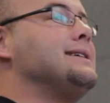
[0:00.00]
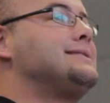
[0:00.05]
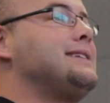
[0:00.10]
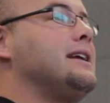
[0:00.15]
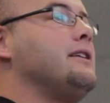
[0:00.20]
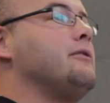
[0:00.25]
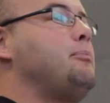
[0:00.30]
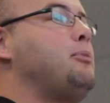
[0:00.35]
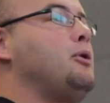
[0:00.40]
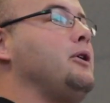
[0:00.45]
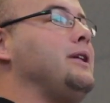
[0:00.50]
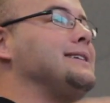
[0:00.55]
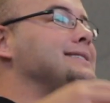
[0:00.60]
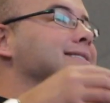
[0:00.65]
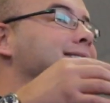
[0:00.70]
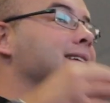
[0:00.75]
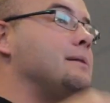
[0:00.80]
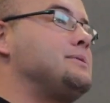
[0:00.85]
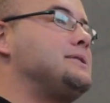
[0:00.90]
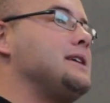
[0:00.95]
instead of putting
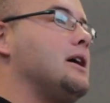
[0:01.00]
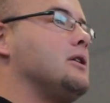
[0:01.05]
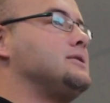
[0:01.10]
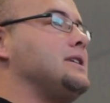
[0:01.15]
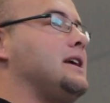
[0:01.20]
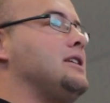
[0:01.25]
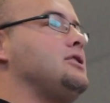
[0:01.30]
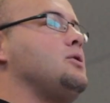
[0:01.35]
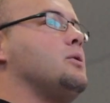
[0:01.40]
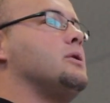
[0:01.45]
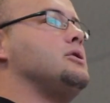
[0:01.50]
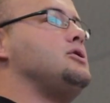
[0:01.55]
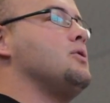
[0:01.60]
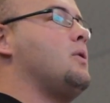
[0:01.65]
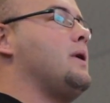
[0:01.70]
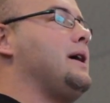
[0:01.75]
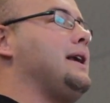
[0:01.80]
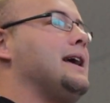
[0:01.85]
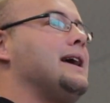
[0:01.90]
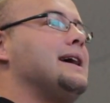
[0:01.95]
stem cells into a
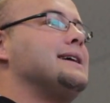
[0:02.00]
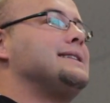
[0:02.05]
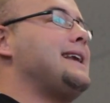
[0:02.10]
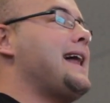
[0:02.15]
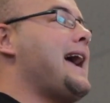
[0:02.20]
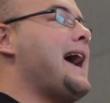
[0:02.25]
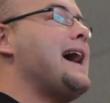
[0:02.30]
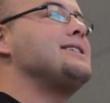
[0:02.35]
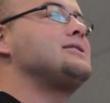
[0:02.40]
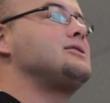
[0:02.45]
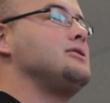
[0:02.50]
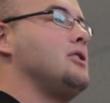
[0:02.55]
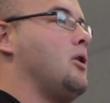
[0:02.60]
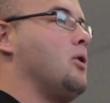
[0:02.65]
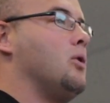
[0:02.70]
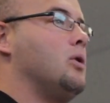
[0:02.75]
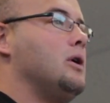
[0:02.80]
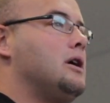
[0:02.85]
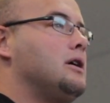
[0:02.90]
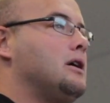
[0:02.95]
joint that has
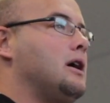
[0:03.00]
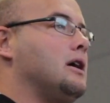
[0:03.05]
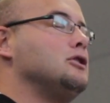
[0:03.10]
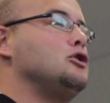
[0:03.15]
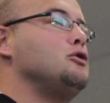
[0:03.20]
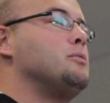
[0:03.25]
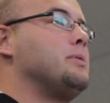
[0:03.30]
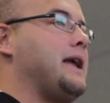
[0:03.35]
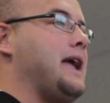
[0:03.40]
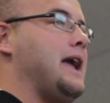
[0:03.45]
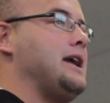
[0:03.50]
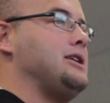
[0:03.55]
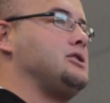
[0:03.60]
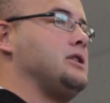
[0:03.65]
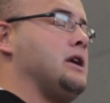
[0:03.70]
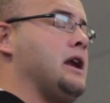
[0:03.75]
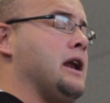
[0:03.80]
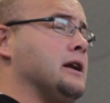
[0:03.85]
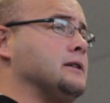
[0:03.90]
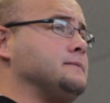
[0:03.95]
no uh,
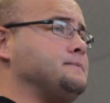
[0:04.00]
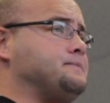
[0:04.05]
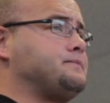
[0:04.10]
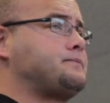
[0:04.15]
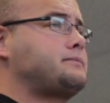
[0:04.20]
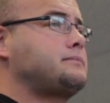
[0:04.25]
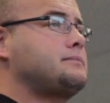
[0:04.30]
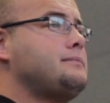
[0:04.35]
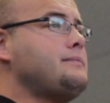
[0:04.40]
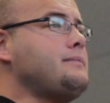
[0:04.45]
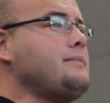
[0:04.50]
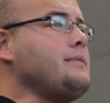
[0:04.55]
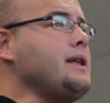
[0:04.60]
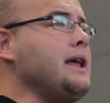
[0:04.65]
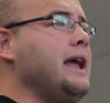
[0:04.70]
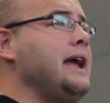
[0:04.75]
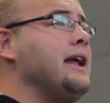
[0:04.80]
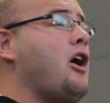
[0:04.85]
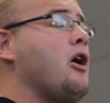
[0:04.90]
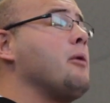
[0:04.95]
lubrication in it.
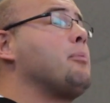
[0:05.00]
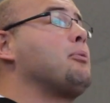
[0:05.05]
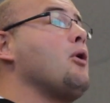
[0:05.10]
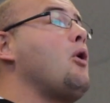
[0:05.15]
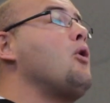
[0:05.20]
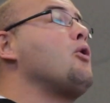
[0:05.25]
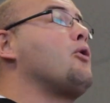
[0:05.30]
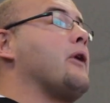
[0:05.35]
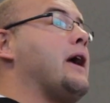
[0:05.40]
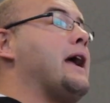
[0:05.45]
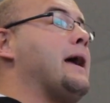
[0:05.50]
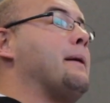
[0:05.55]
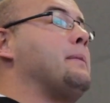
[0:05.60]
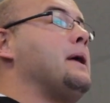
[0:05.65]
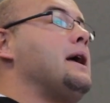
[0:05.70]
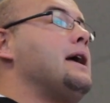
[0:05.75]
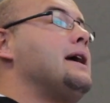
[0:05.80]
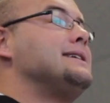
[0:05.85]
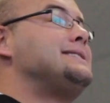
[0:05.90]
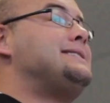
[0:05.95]
And our
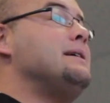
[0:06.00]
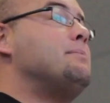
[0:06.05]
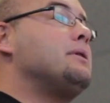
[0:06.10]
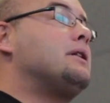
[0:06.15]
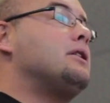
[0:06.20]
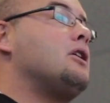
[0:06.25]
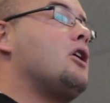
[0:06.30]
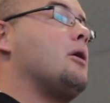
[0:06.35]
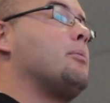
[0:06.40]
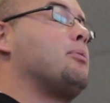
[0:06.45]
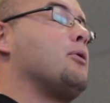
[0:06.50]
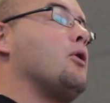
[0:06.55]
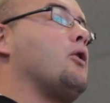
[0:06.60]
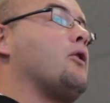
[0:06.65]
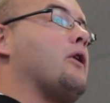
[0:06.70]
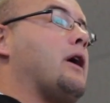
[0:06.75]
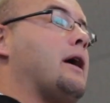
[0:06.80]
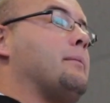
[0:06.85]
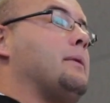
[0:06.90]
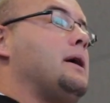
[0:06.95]
program Typically, our
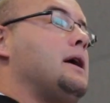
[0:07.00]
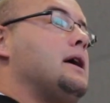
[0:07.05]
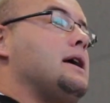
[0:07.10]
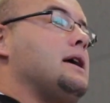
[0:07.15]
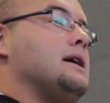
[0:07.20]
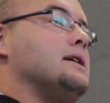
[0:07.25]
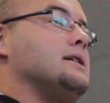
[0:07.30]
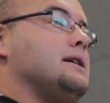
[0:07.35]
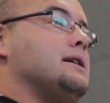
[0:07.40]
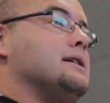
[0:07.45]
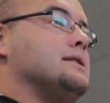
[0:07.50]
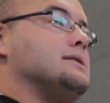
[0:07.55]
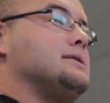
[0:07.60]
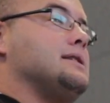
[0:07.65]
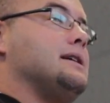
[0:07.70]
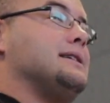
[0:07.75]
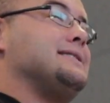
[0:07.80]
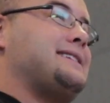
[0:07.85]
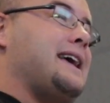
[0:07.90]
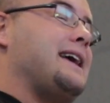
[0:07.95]
program
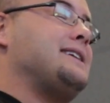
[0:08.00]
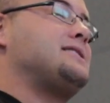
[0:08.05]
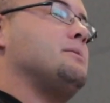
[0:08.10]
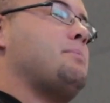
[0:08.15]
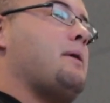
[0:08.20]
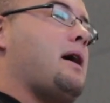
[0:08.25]
is, is, it takes